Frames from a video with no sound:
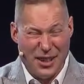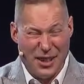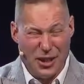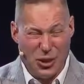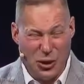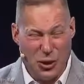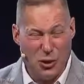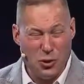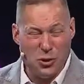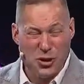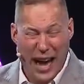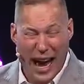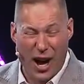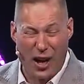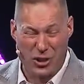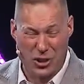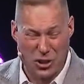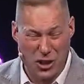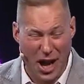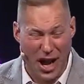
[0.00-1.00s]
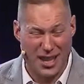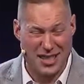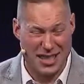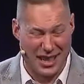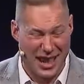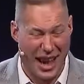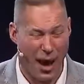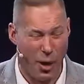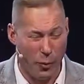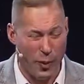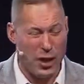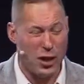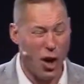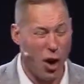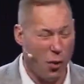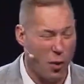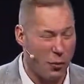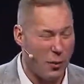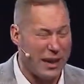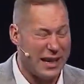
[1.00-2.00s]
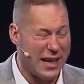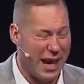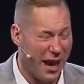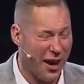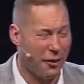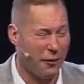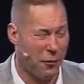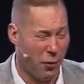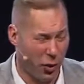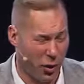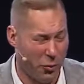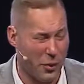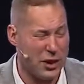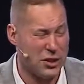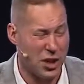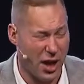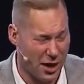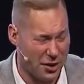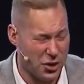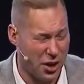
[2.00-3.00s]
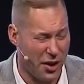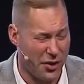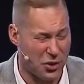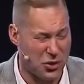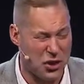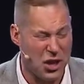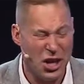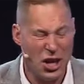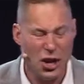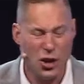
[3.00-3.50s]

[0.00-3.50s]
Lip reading: You touched us and now we go and we care for and we touch others.